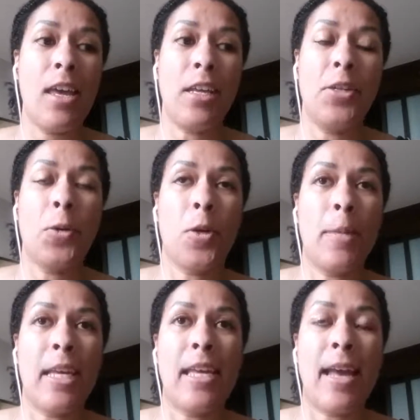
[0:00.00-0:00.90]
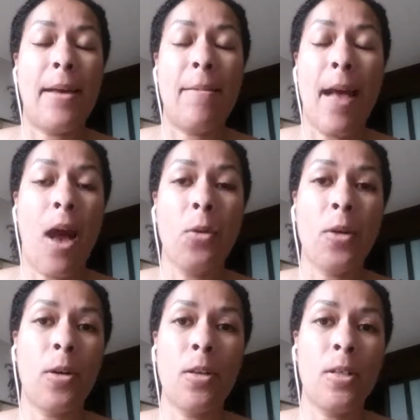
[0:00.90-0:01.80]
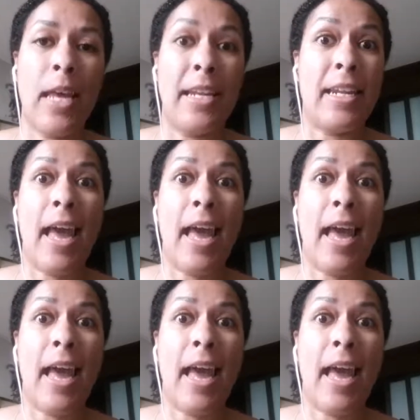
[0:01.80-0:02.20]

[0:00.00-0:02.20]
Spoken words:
It took me hours and